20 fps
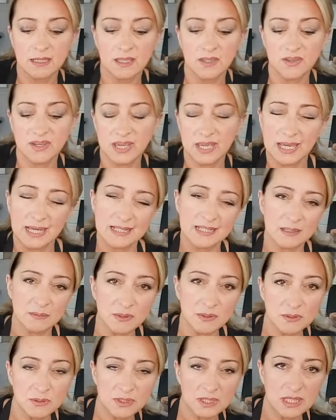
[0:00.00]
You can get
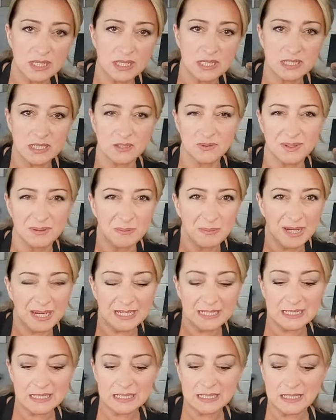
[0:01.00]
some cookies and you can
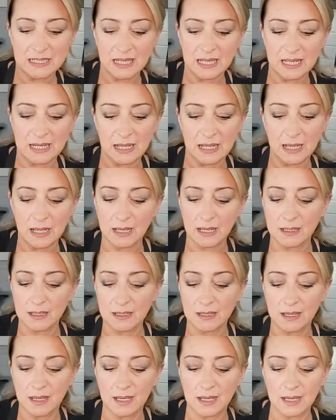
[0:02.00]
blend it in a
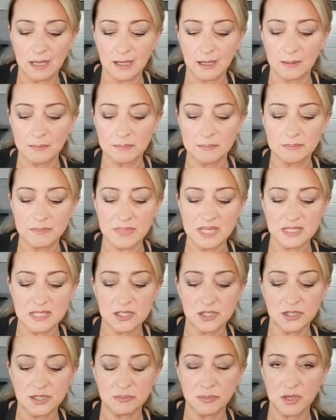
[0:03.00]
mixer.